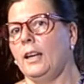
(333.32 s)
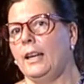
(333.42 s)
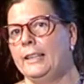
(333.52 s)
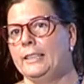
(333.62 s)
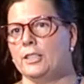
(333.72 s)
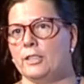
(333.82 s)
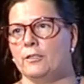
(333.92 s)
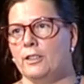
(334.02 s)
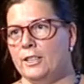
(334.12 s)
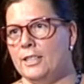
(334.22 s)
each
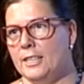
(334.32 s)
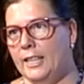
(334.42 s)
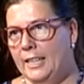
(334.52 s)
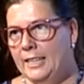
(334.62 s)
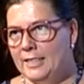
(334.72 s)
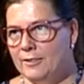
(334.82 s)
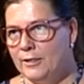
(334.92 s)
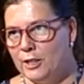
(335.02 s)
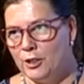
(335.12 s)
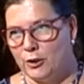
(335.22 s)
of those
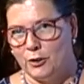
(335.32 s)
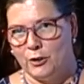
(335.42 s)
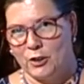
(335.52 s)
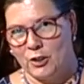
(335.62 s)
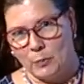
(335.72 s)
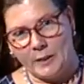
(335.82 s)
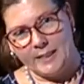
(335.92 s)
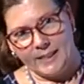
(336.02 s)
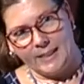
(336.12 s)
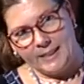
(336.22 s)
individual
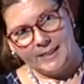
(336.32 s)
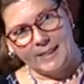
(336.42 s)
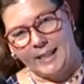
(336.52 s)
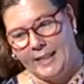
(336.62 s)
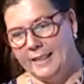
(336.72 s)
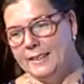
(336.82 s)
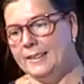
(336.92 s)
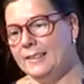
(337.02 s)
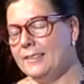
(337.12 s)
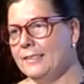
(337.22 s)
20
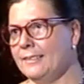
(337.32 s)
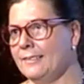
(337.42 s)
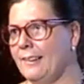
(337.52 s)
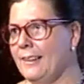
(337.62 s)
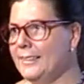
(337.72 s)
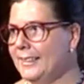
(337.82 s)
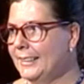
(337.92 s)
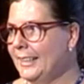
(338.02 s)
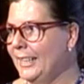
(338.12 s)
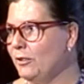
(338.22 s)
indicators
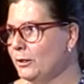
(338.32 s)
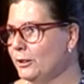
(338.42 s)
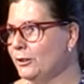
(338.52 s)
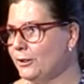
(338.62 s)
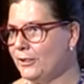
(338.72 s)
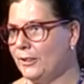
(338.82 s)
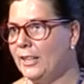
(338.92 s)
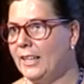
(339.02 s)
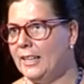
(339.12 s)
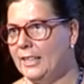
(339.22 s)
ideally would also
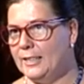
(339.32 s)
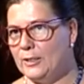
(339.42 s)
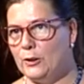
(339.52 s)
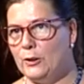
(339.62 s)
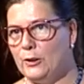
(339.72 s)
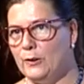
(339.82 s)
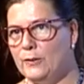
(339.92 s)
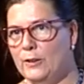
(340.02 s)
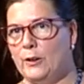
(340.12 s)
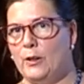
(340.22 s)
get a score of
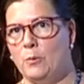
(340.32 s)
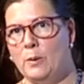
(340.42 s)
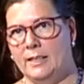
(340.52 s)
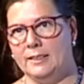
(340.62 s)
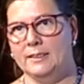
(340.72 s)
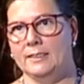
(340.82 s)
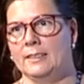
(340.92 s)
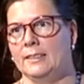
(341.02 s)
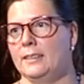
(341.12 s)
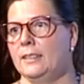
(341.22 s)
0 to 1.
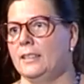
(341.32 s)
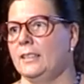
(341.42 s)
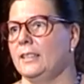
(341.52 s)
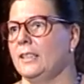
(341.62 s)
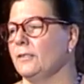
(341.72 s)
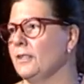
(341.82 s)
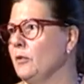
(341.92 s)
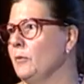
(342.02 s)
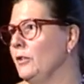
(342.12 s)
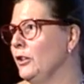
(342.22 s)
Now for
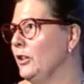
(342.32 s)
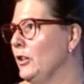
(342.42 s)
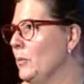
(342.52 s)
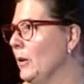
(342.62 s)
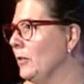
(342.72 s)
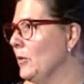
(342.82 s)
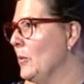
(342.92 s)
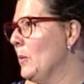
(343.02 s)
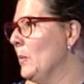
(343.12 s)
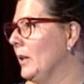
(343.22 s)
some of you, you might
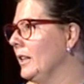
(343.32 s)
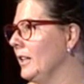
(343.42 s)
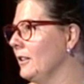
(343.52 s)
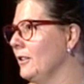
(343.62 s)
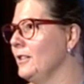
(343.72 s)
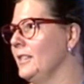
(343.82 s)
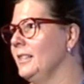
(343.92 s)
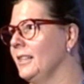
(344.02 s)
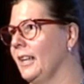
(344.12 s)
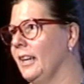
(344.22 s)
remember that those
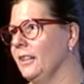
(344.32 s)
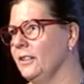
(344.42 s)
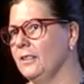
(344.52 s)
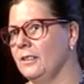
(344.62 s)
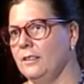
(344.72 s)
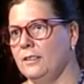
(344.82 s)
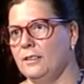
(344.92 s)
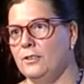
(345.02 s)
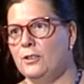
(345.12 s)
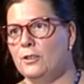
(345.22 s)
indicators
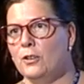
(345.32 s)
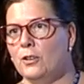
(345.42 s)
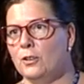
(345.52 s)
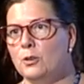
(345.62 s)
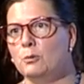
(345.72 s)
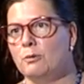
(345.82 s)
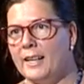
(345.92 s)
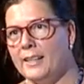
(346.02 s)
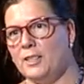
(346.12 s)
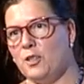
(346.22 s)
do not all
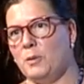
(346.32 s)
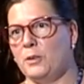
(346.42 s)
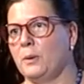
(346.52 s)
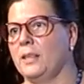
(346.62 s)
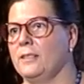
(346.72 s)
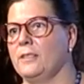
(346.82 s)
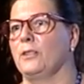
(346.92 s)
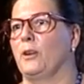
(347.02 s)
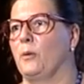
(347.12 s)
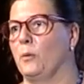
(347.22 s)
range between
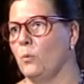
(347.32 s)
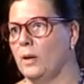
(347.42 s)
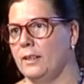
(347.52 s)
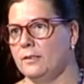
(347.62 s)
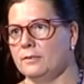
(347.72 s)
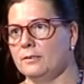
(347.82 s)
0 and 1,